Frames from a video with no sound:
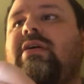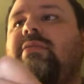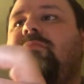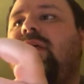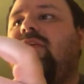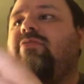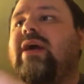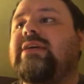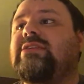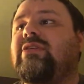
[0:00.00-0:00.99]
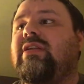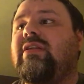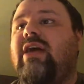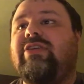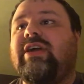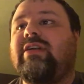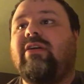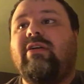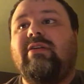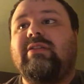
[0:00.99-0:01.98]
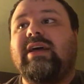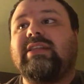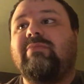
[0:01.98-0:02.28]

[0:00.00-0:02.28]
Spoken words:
but otherwise he looked nothing at all like the